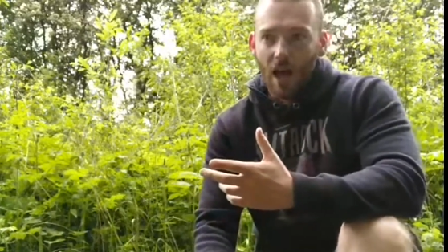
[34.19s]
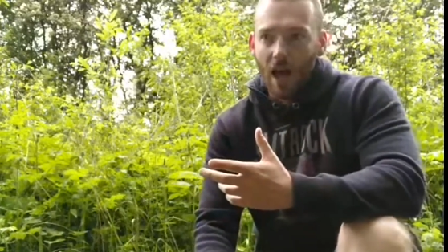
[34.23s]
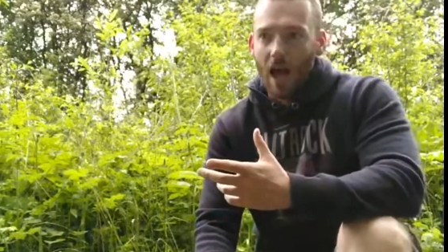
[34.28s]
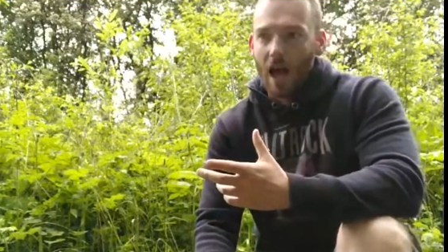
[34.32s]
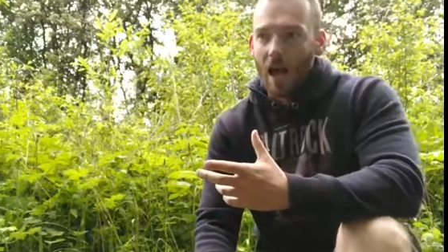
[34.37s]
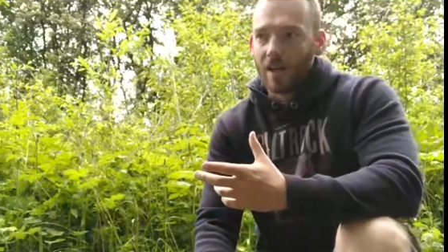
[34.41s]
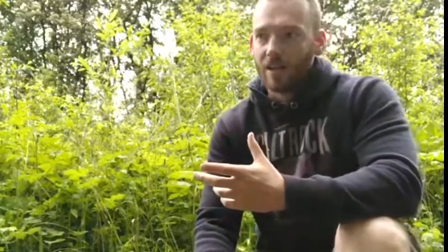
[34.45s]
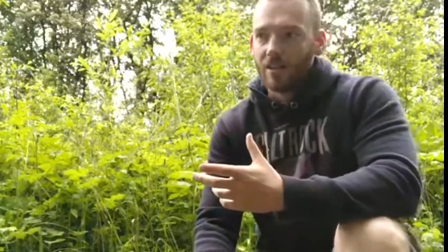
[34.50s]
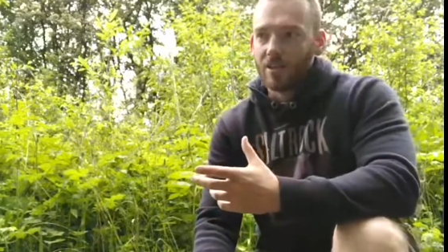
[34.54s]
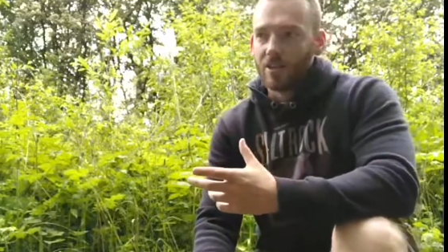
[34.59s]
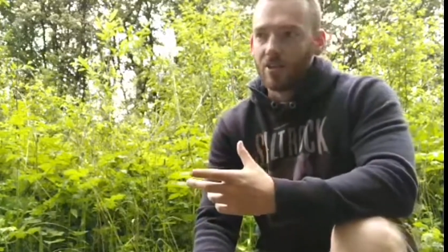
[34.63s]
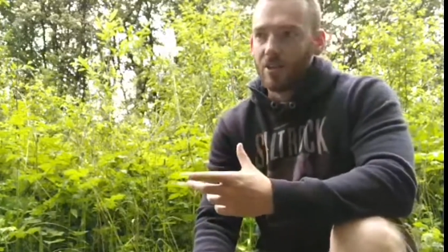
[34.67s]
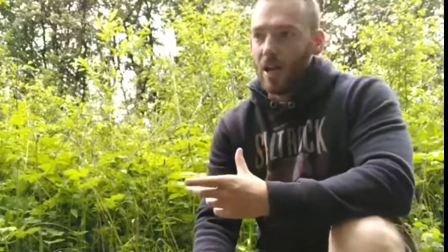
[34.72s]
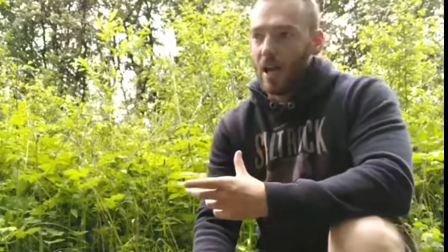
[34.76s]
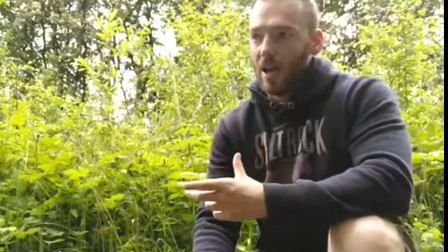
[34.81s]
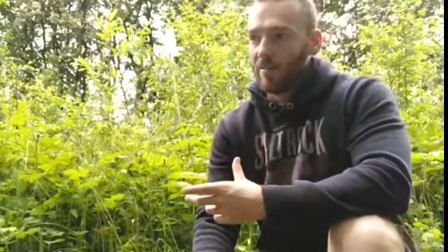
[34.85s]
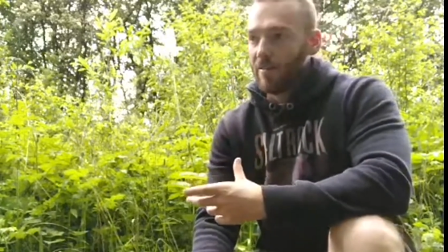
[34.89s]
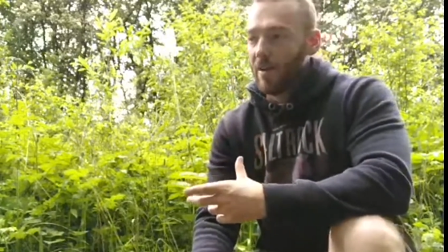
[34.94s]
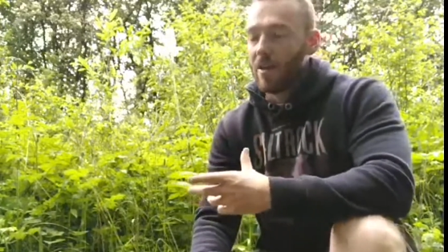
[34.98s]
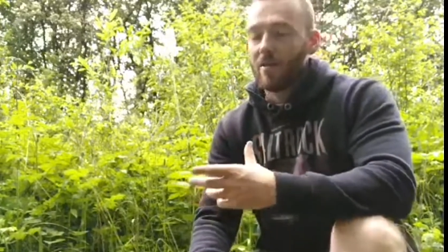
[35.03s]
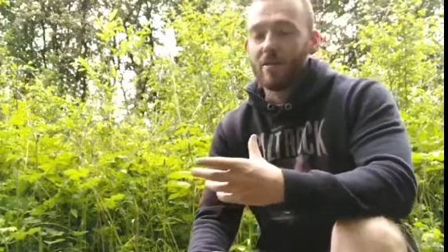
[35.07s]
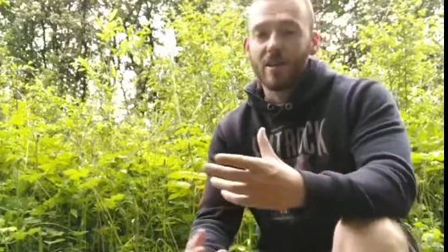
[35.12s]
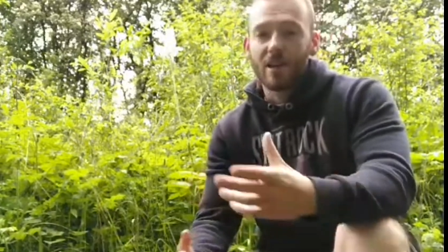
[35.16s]
and they
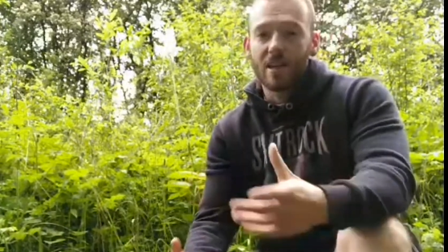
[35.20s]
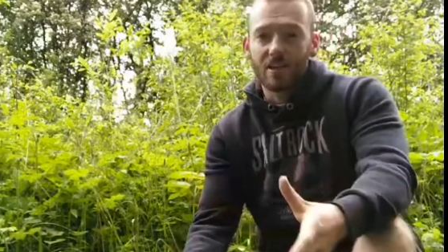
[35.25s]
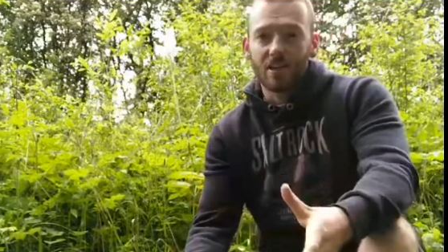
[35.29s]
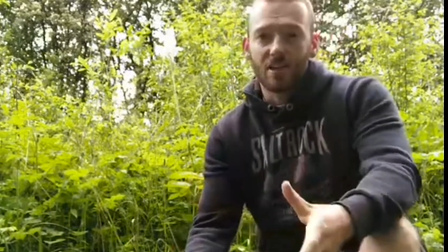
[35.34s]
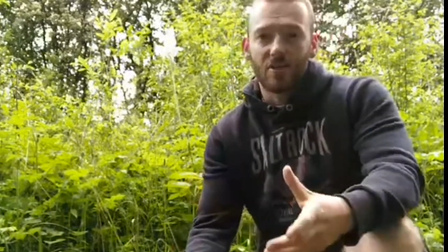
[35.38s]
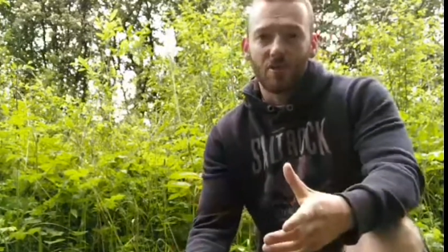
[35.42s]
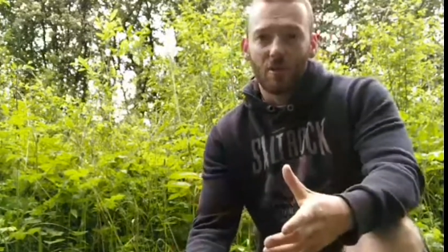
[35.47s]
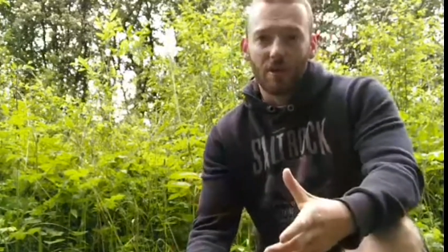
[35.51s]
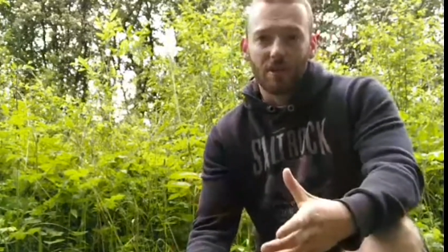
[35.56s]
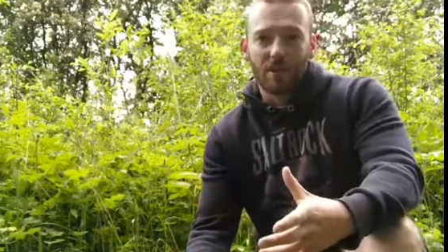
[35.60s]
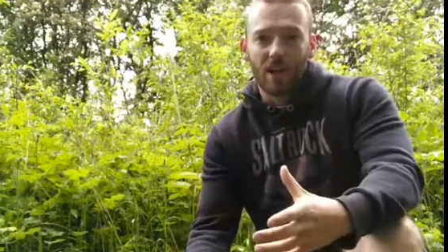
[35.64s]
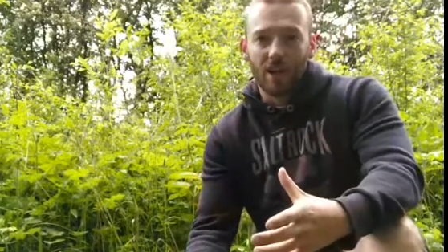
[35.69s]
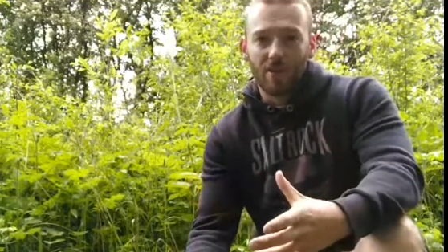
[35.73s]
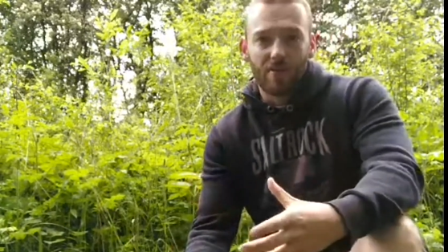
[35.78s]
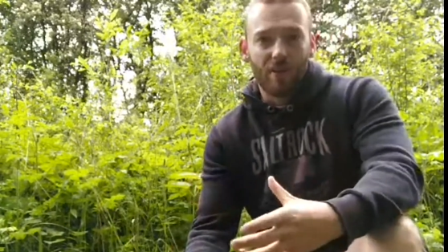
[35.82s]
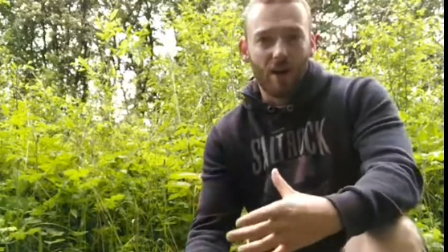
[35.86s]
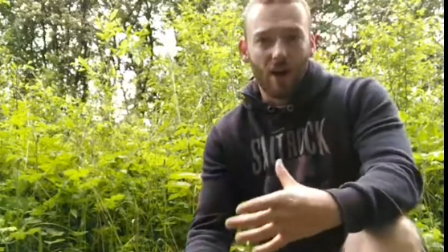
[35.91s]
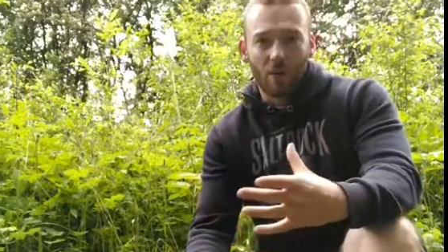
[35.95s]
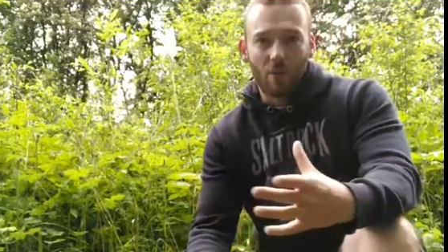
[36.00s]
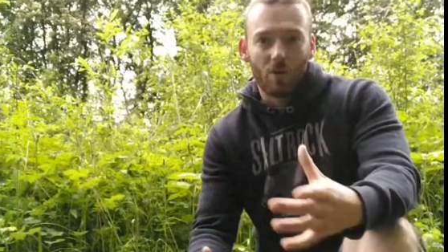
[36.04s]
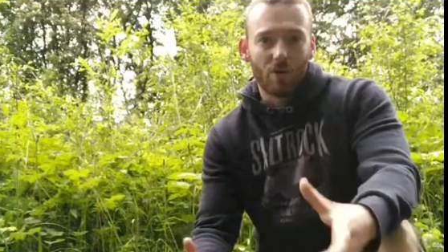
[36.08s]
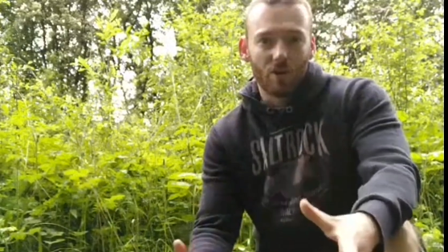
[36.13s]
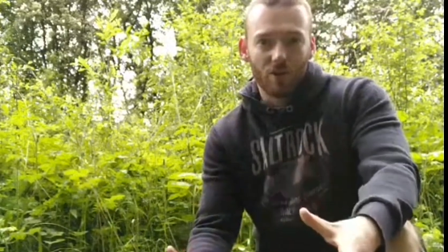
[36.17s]
are very easy to
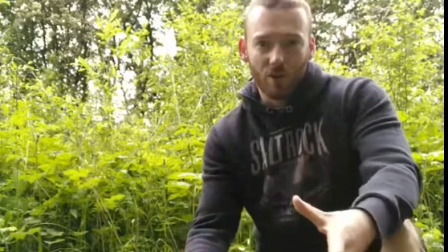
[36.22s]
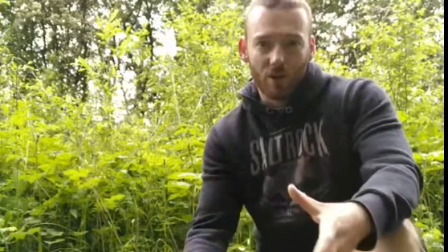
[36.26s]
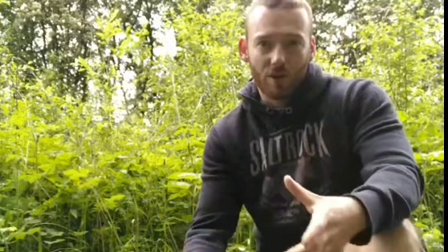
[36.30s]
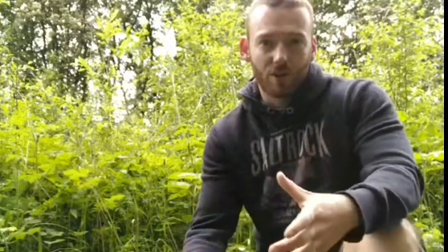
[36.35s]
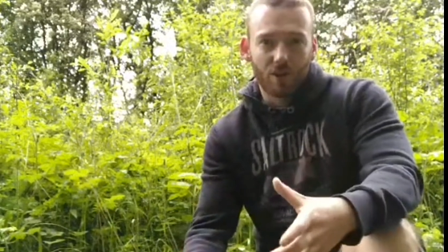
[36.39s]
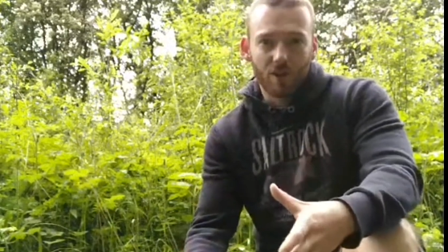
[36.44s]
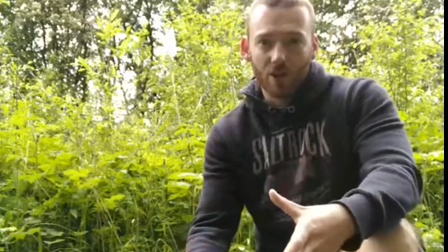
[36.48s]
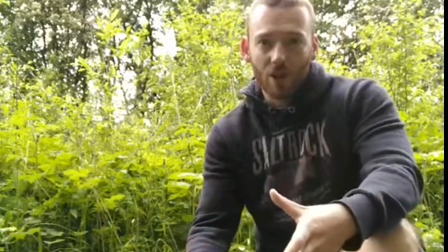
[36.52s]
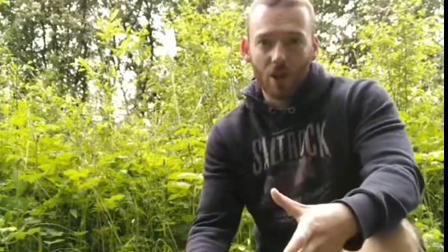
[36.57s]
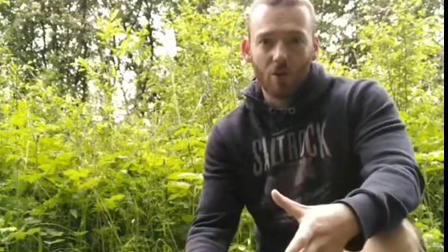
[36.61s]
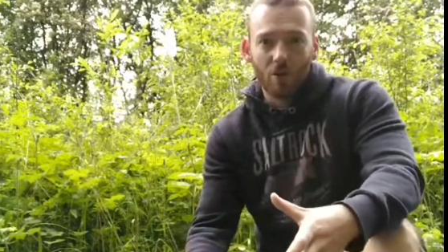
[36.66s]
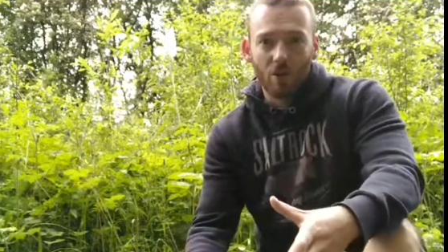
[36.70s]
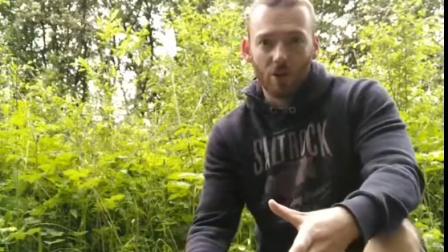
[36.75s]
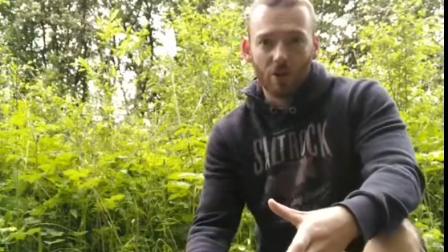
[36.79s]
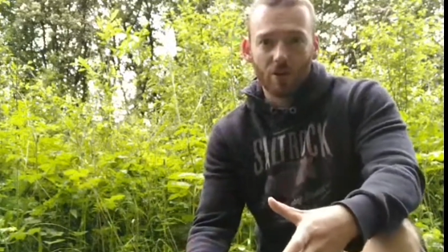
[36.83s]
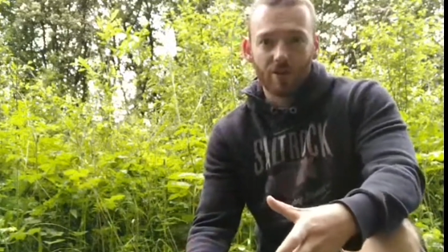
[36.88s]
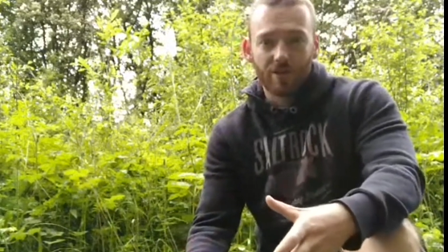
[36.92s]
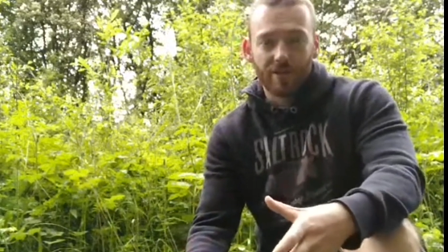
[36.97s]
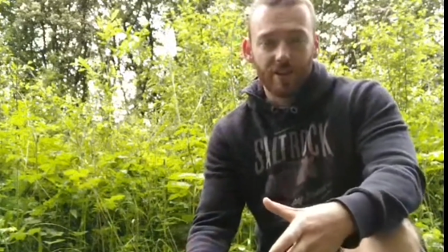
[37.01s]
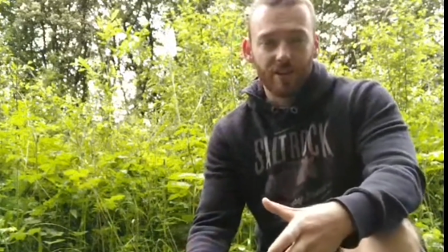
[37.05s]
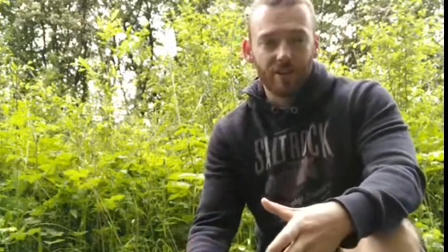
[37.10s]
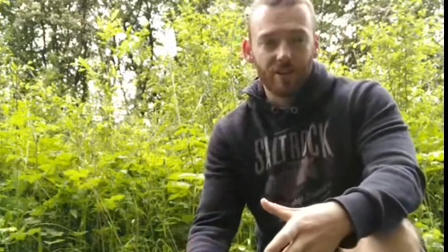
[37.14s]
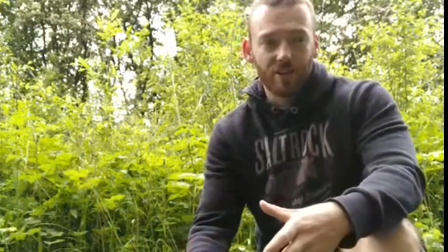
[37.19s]
identify once you actually know what
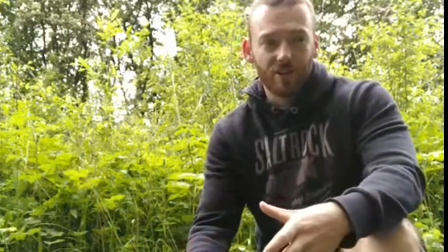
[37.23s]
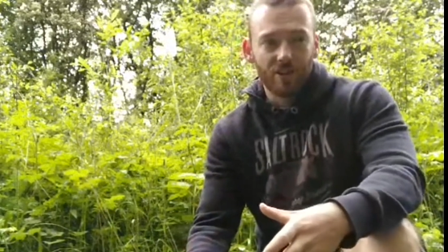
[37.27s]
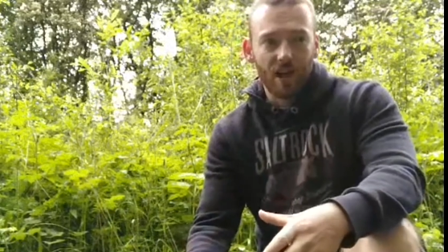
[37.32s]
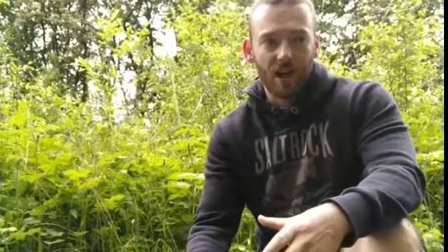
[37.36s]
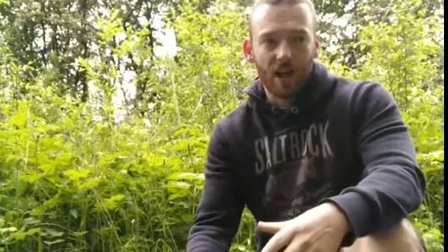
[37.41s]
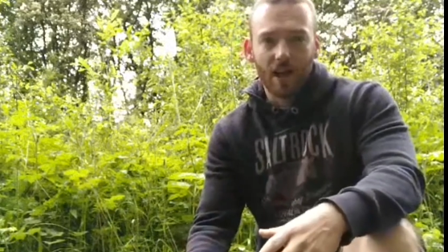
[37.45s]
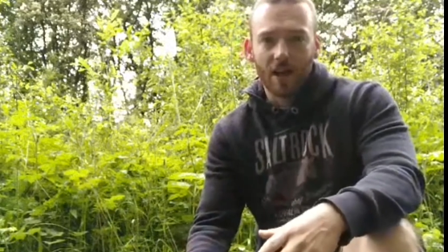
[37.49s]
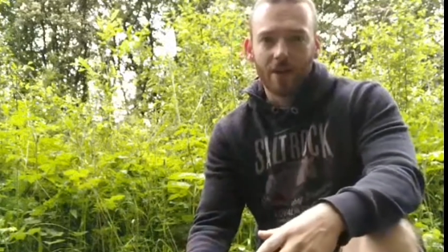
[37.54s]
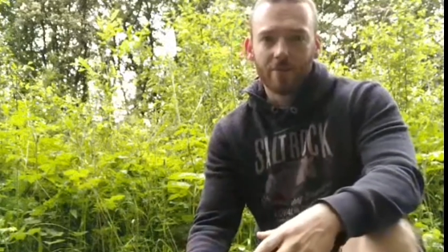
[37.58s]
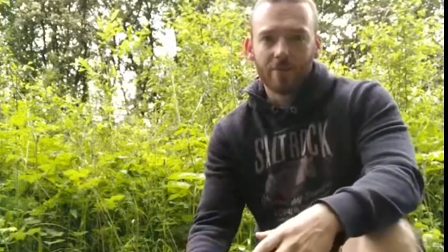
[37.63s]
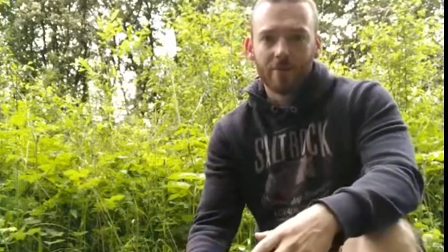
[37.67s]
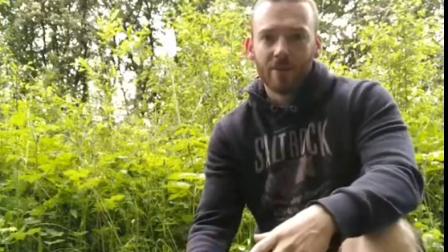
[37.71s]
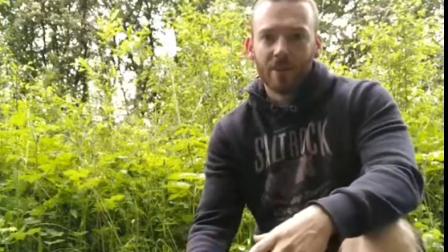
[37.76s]
those features are.